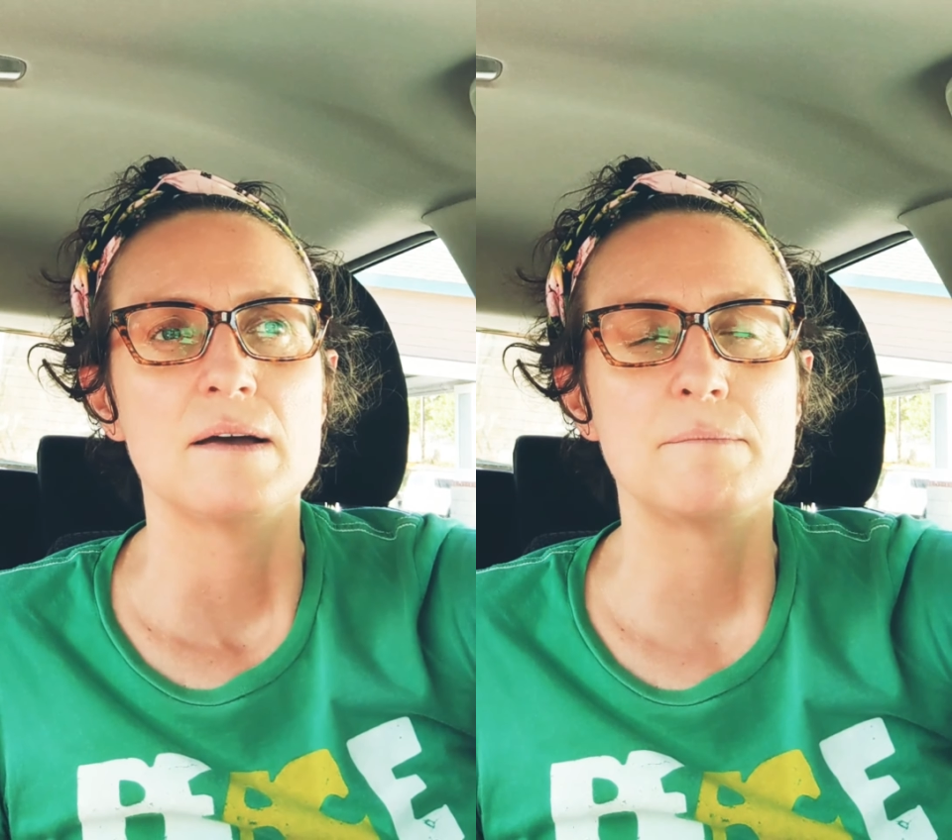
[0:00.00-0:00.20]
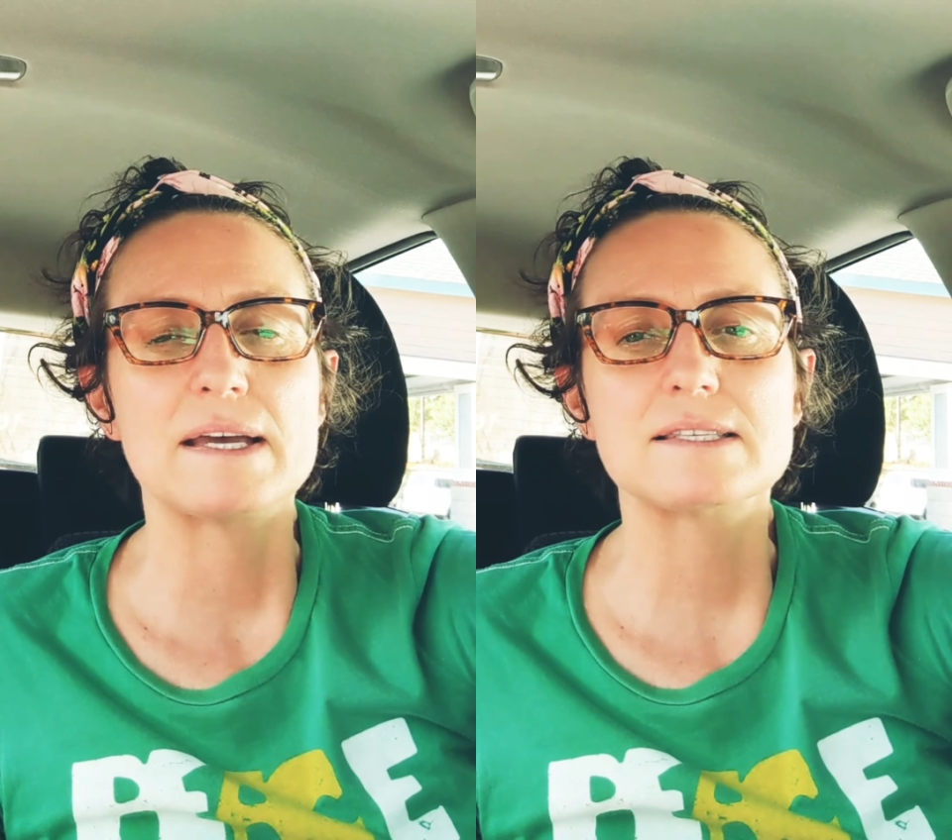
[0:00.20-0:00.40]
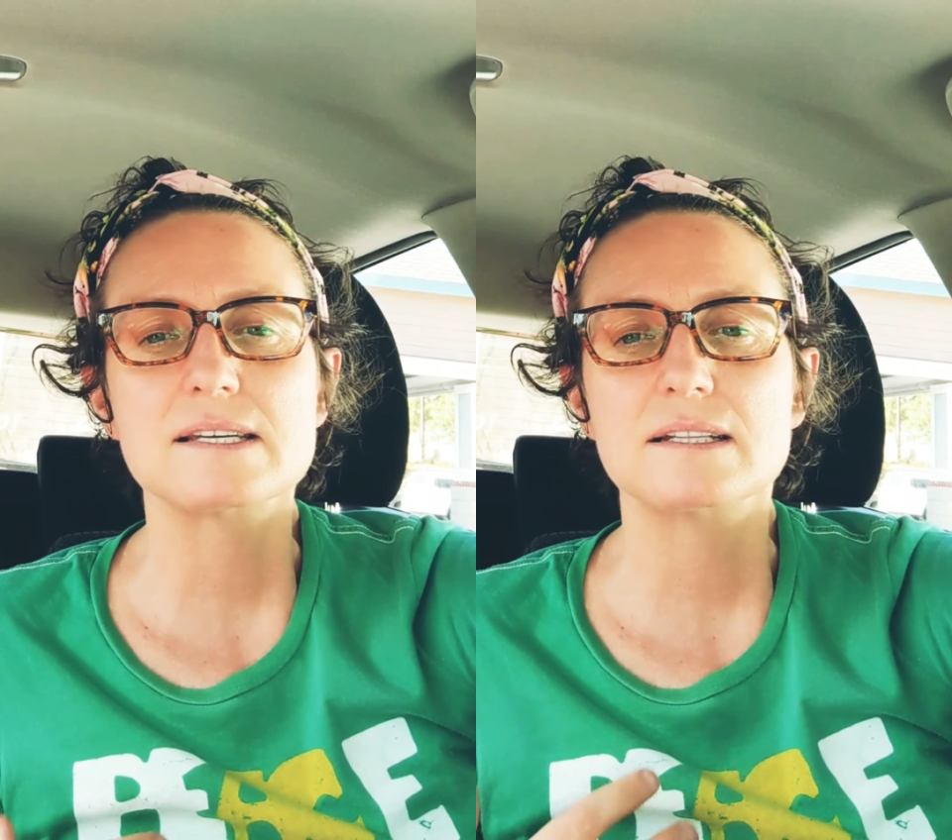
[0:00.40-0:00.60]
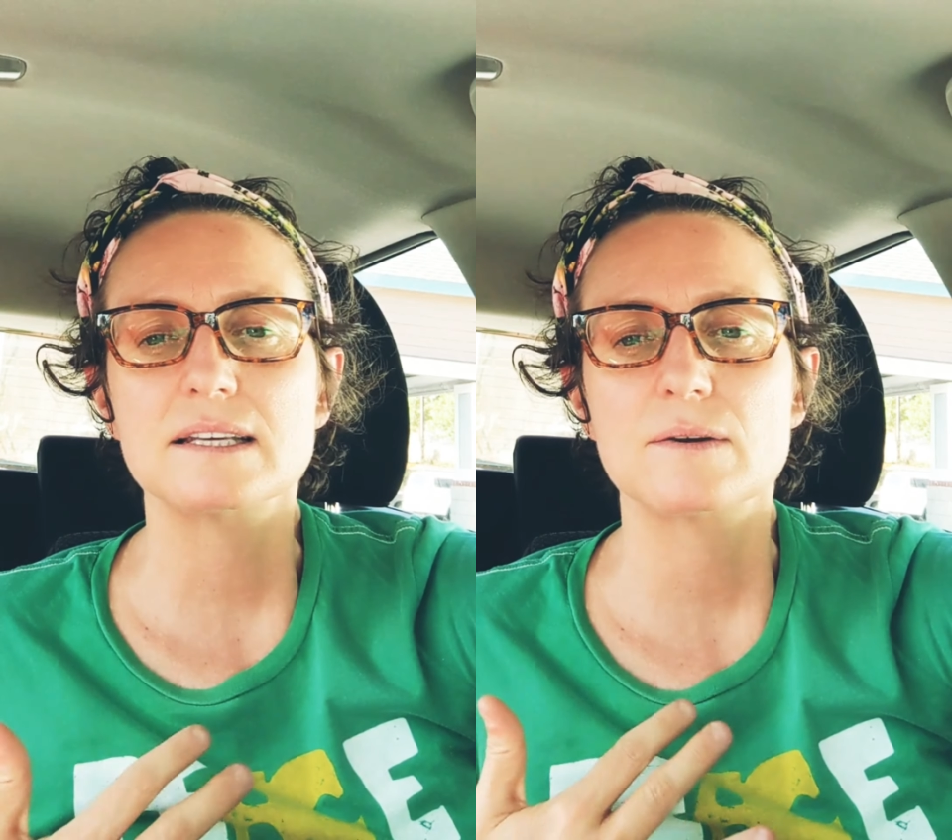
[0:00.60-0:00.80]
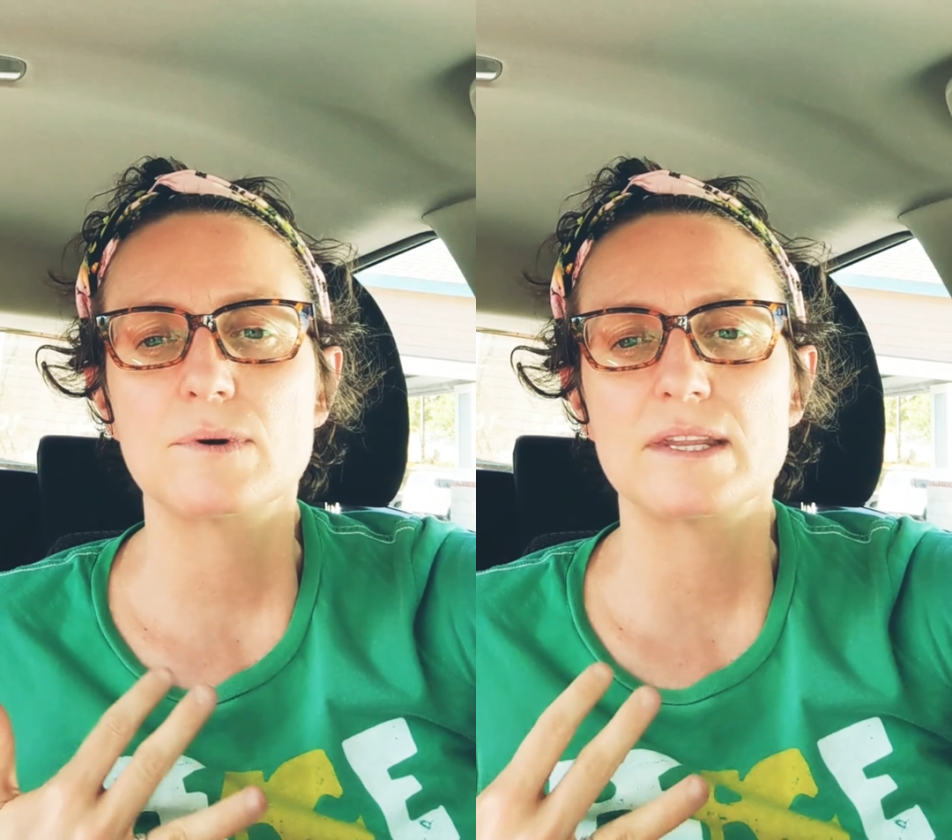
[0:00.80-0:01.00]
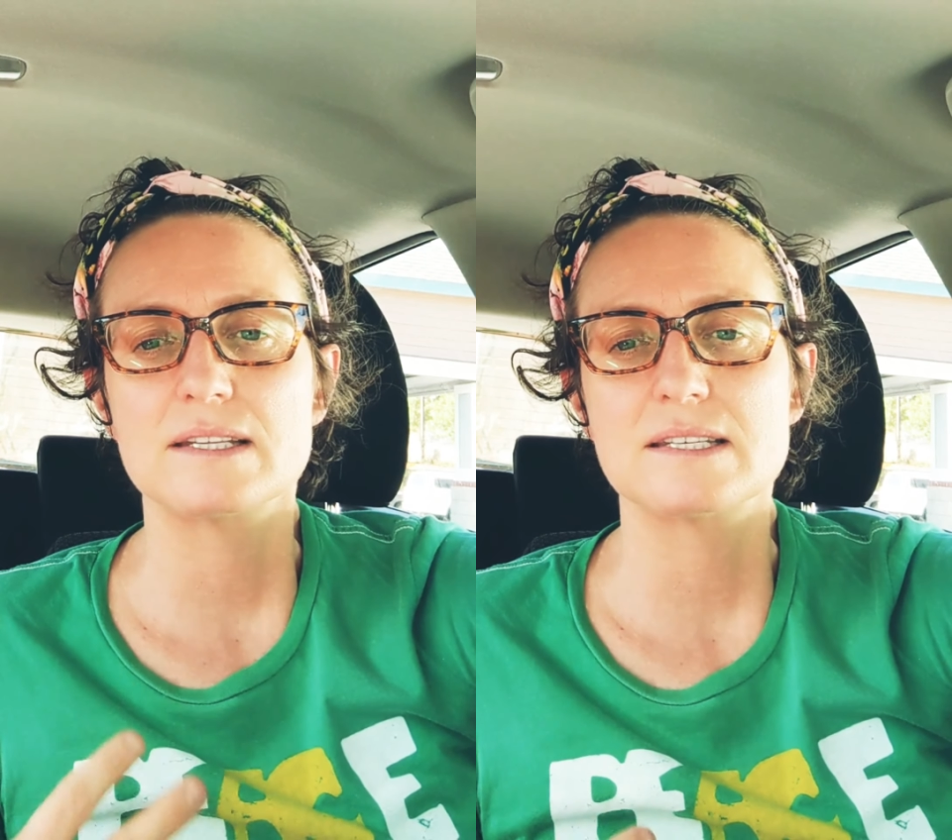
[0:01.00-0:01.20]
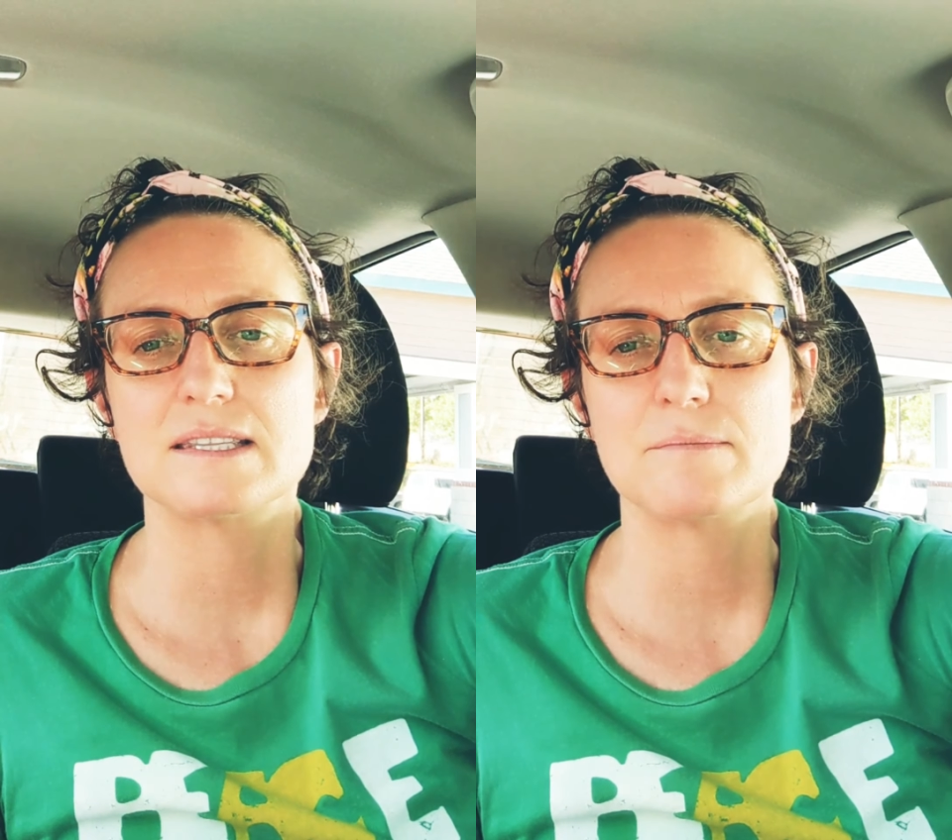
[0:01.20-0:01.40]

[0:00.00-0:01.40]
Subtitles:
Basically, when they did the